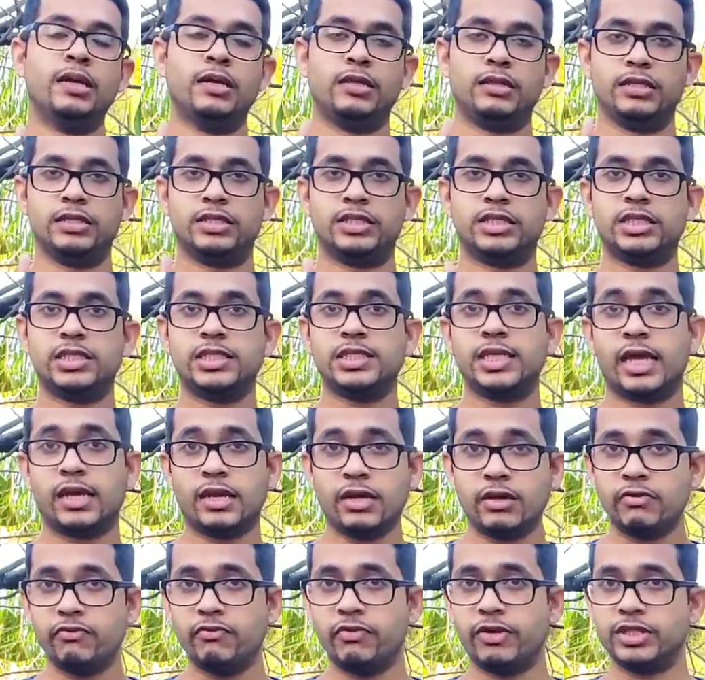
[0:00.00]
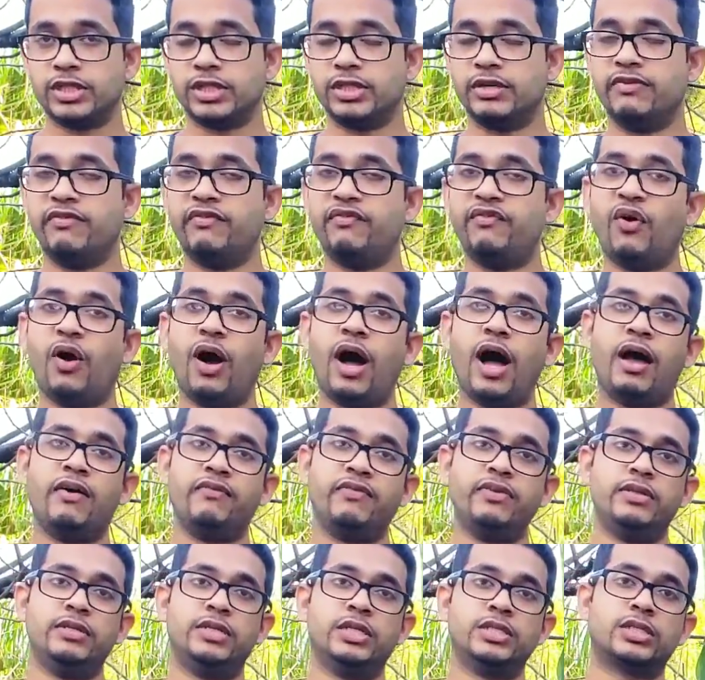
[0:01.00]
The second reason for
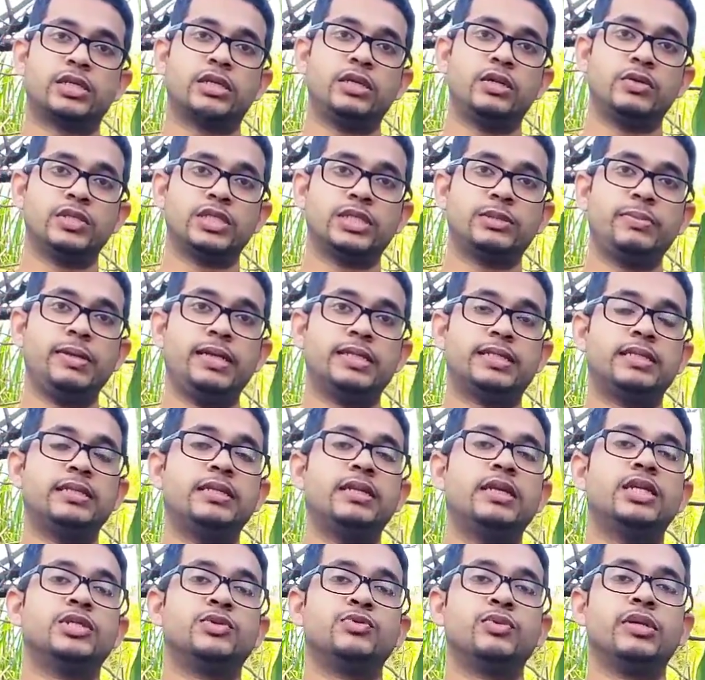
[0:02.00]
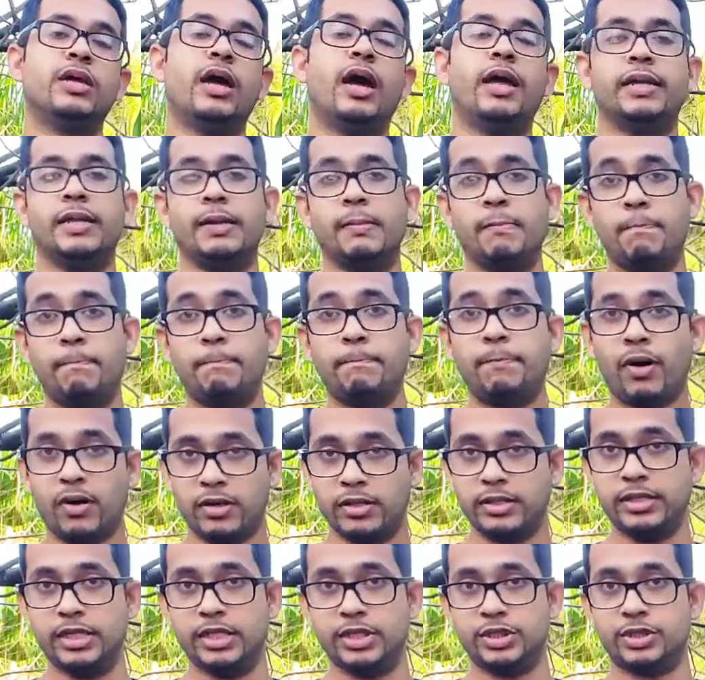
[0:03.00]
having this close spacing is regarding
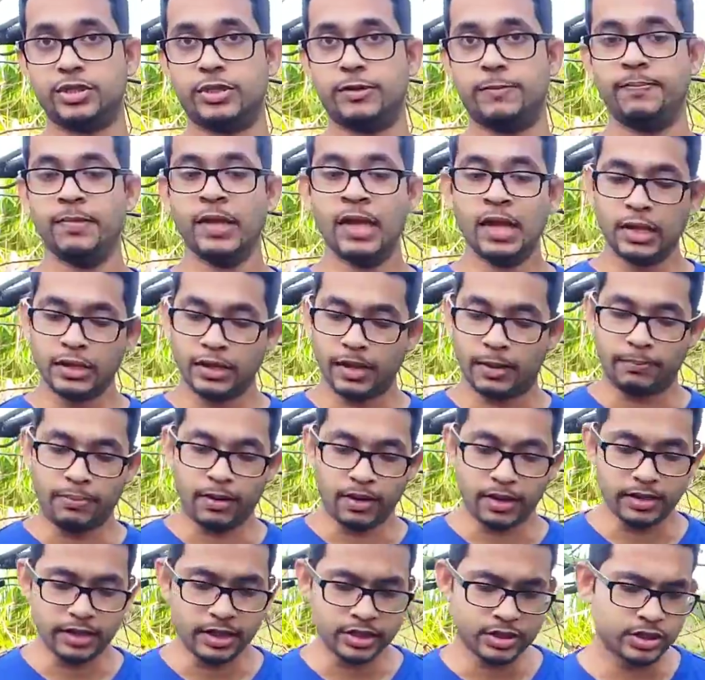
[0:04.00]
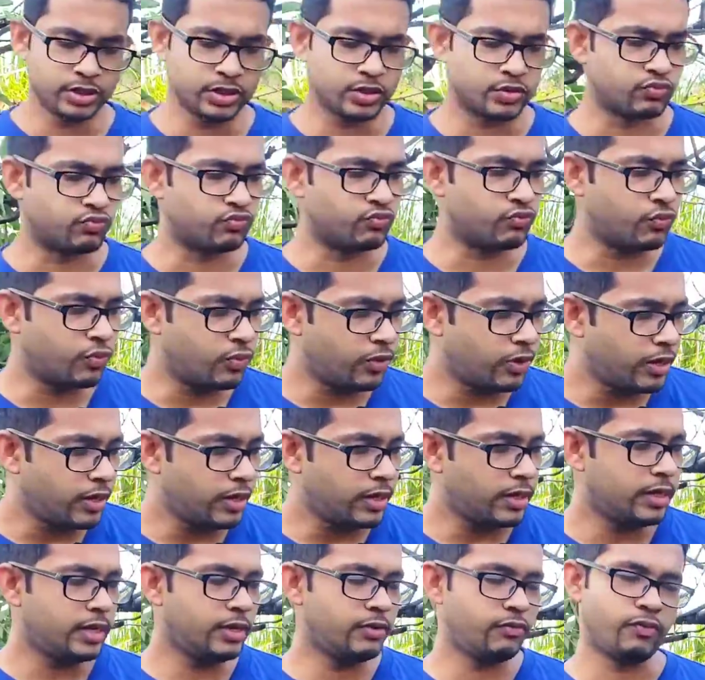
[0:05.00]
pollination. Now, pollination is
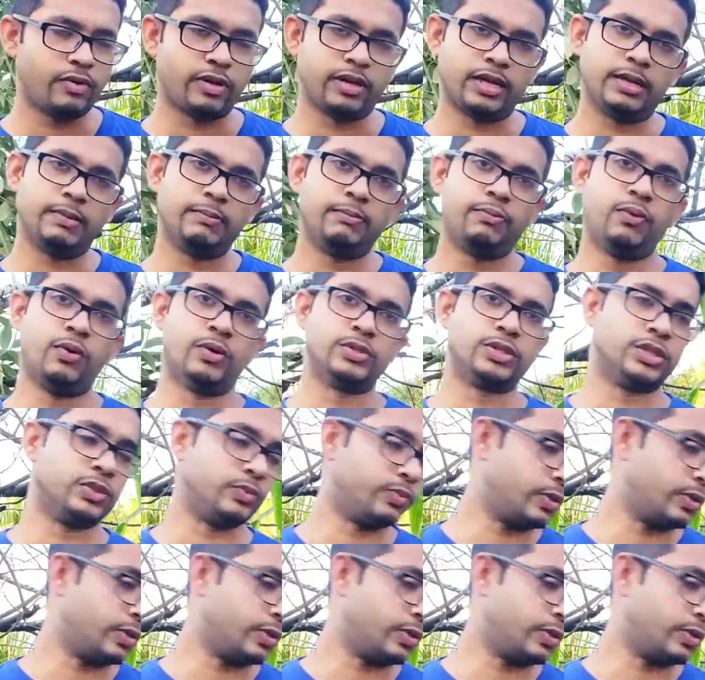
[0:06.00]
really important